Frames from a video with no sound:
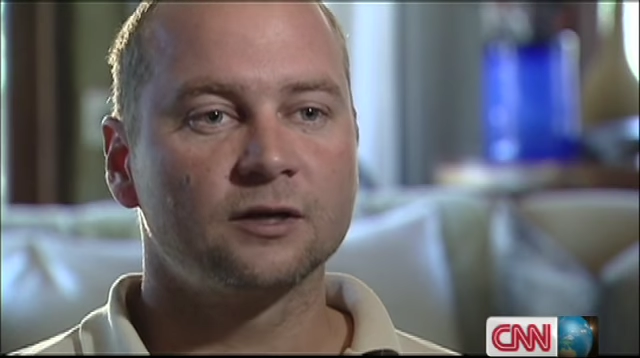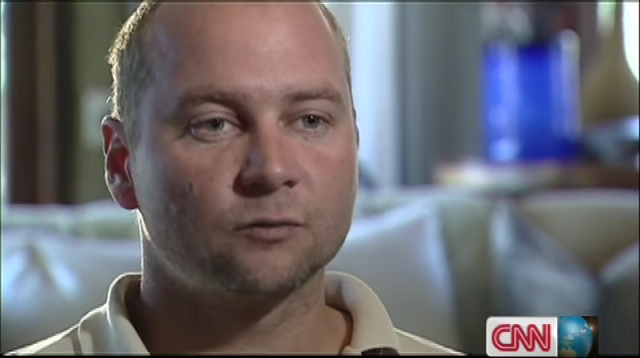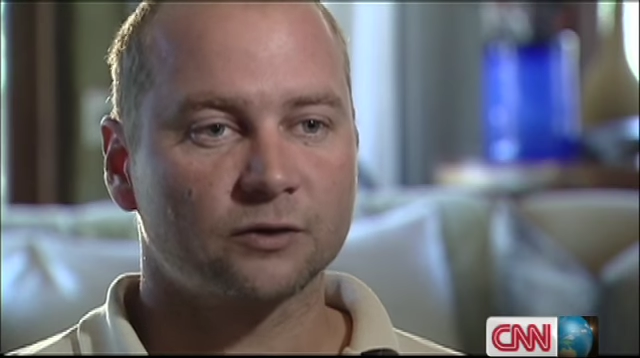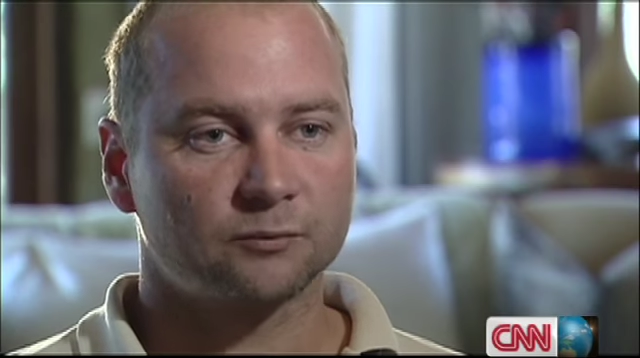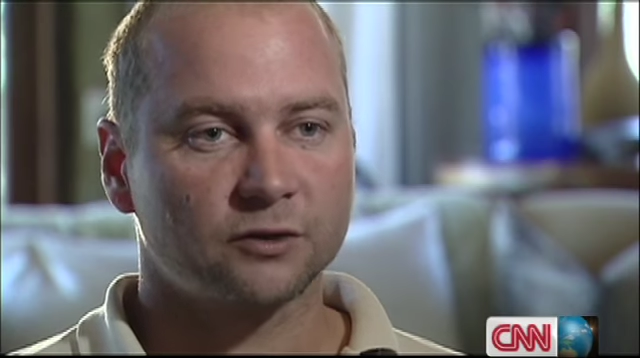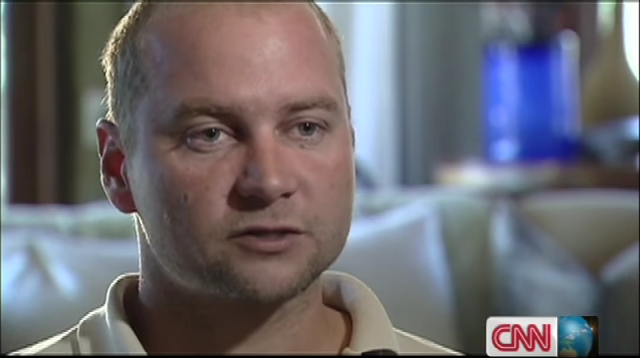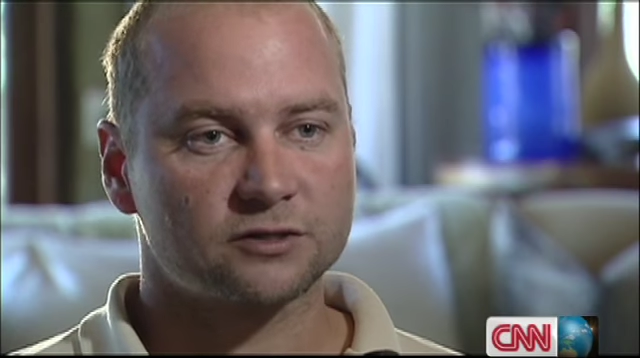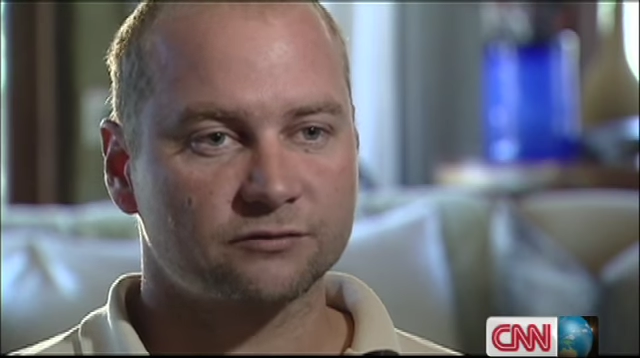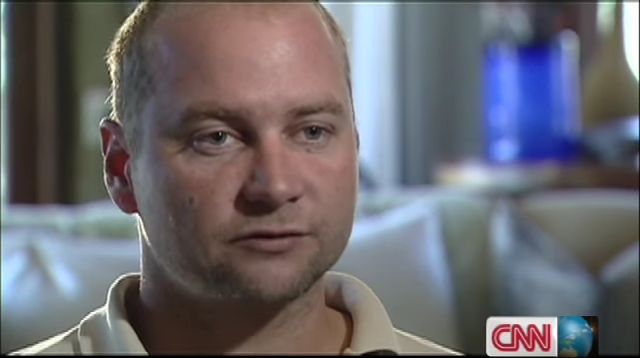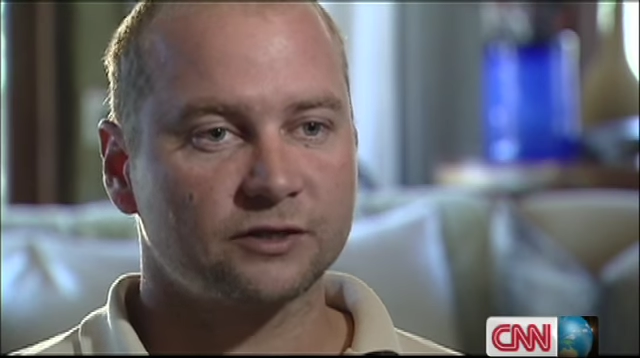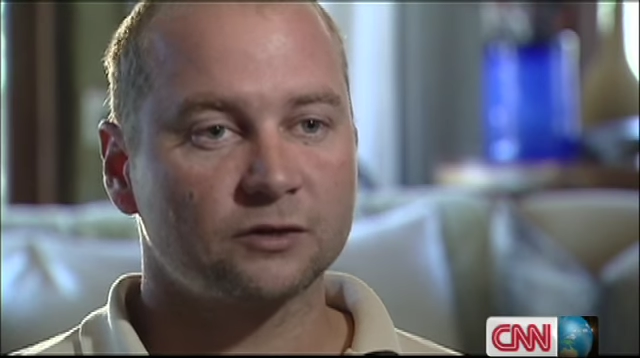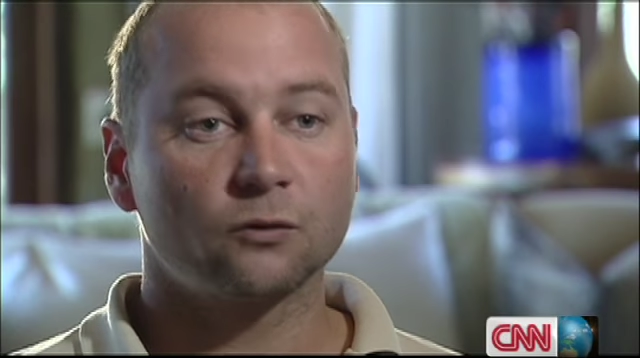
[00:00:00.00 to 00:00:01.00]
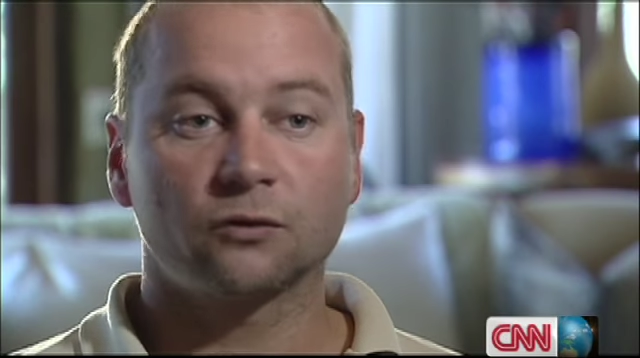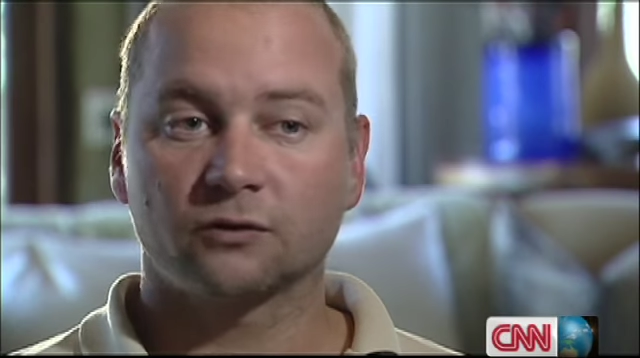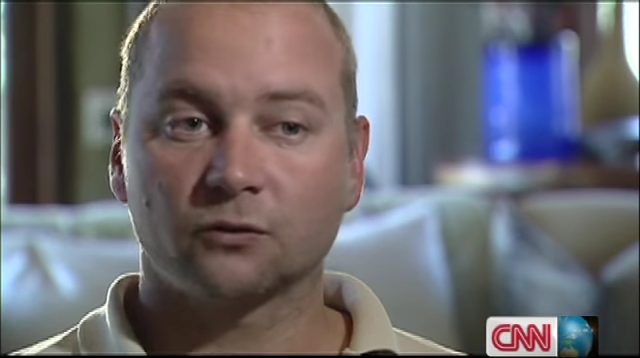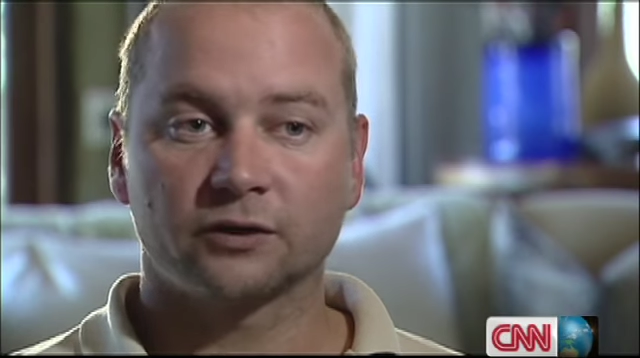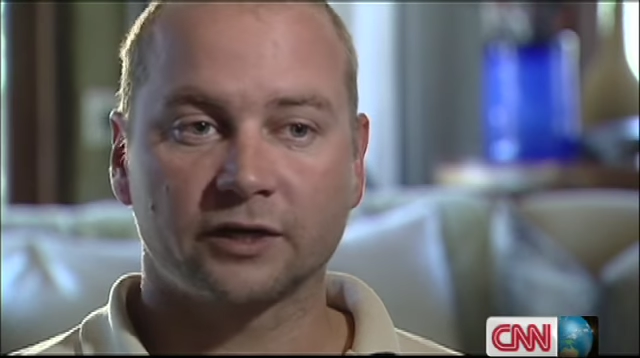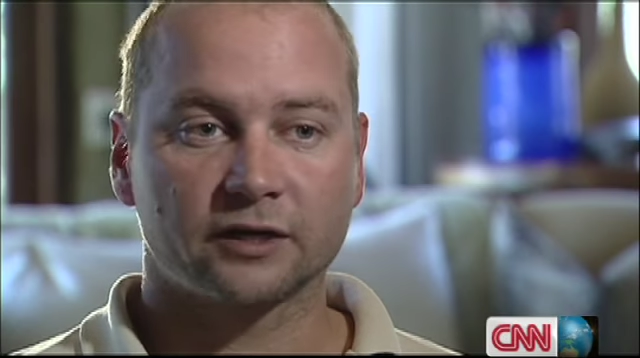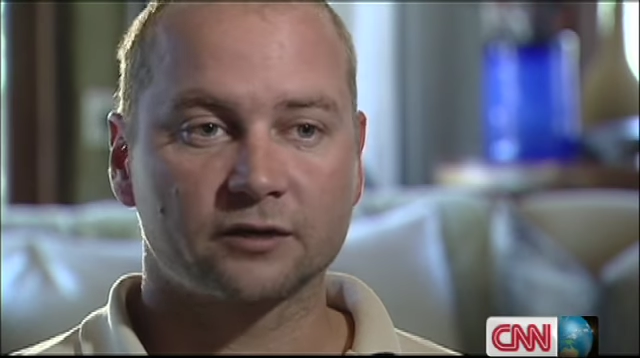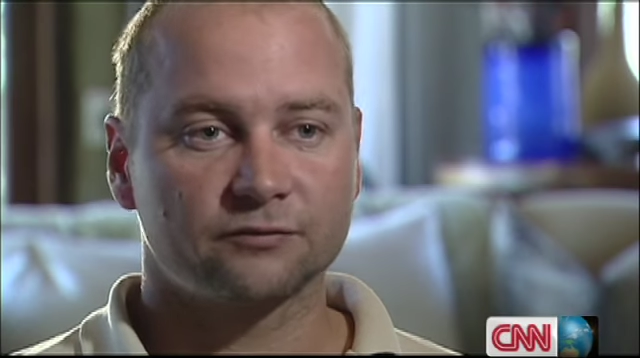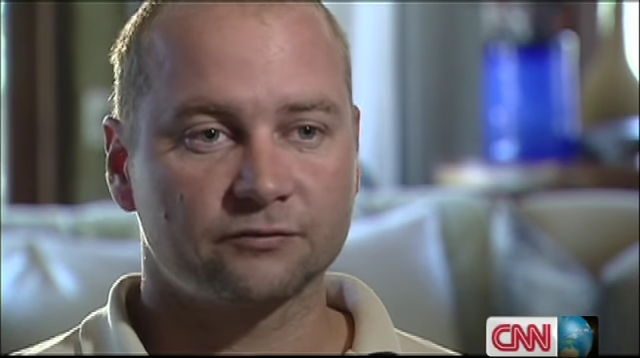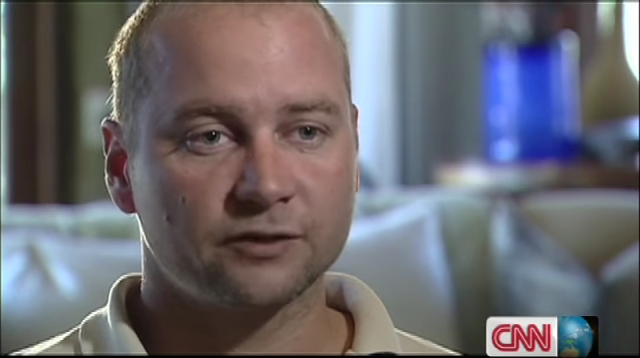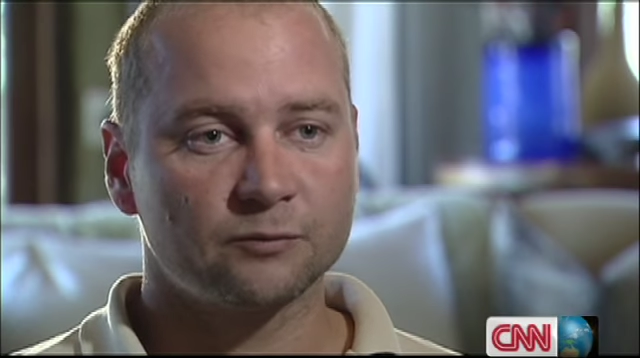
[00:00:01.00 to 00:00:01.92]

what positive or negative